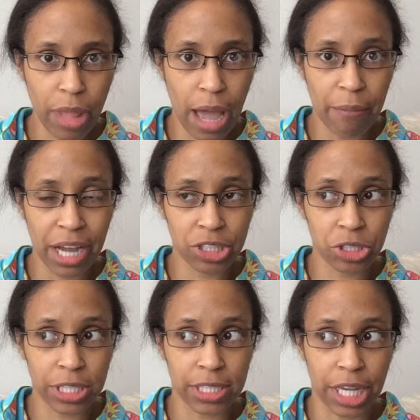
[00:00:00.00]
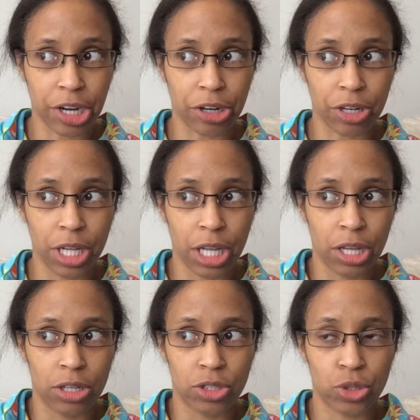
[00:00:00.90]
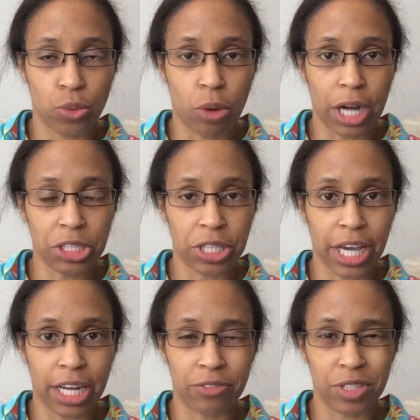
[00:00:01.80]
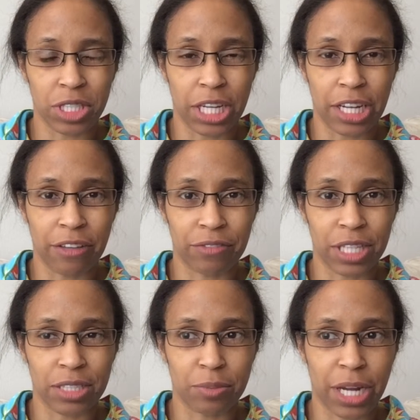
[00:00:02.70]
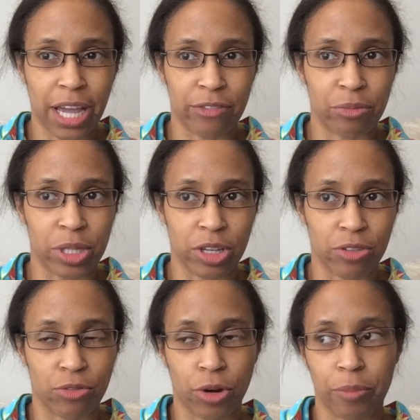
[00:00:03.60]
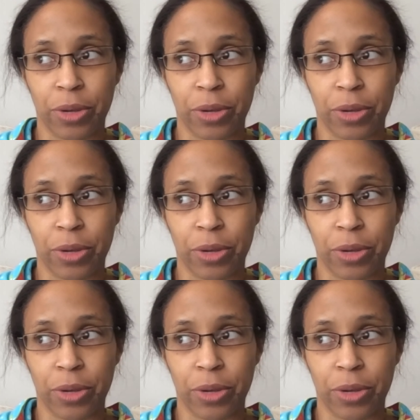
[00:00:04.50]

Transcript: I'm actually scared to watch that if it's on Netflix, but I haven't been looking for it.